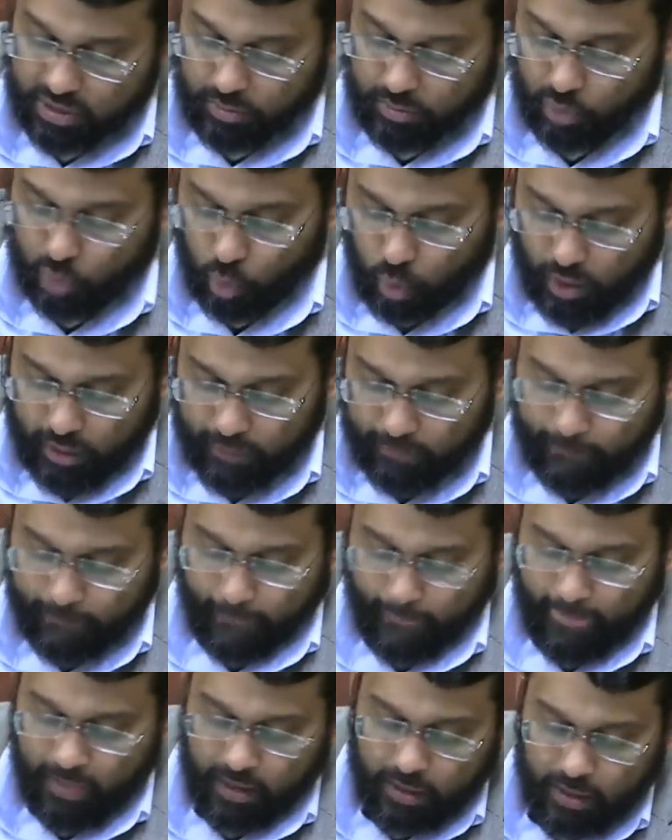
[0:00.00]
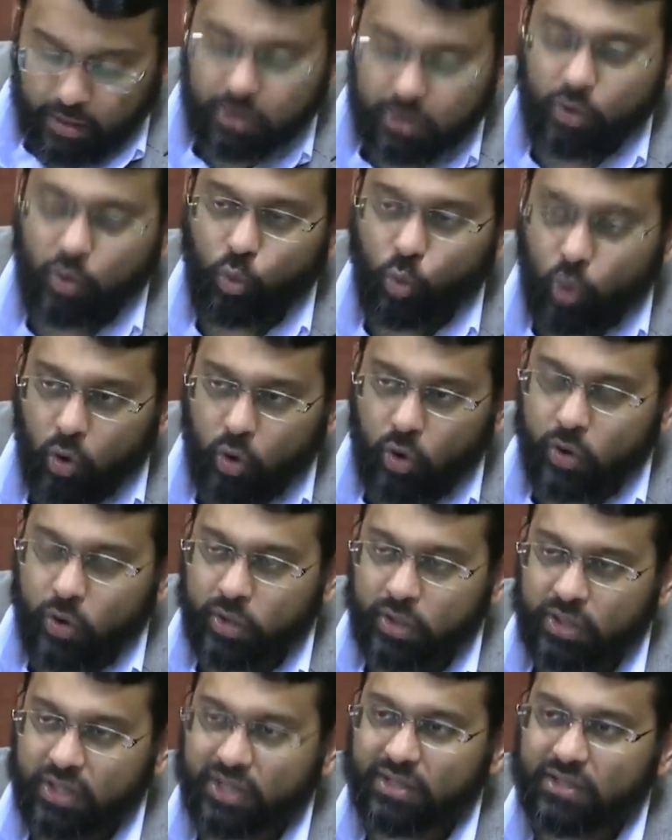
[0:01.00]
Number one, the
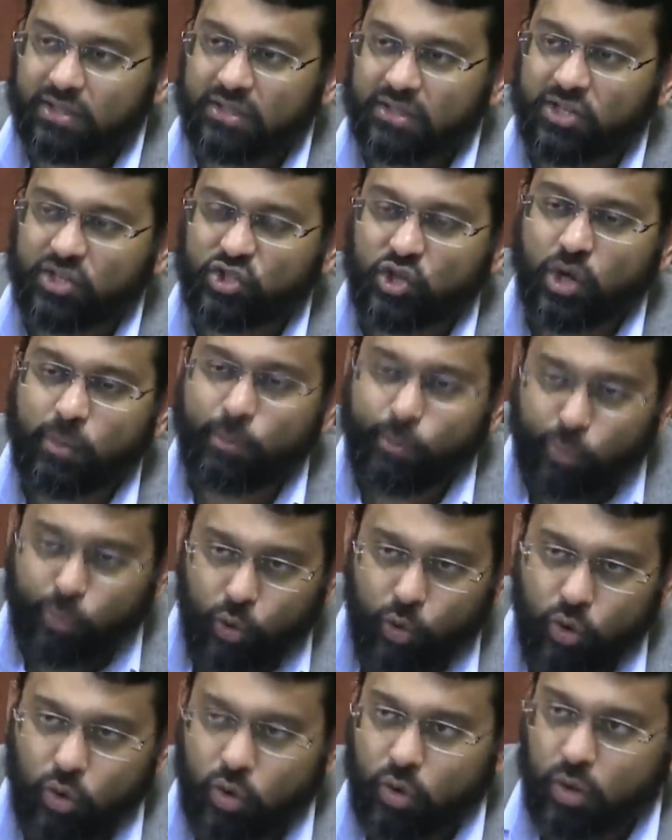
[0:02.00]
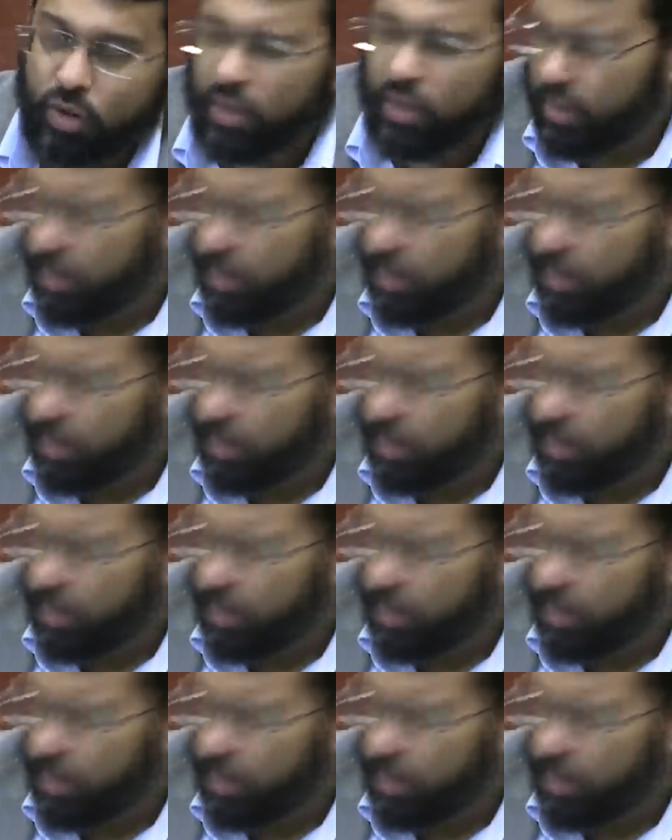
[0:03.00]
word tashabbuh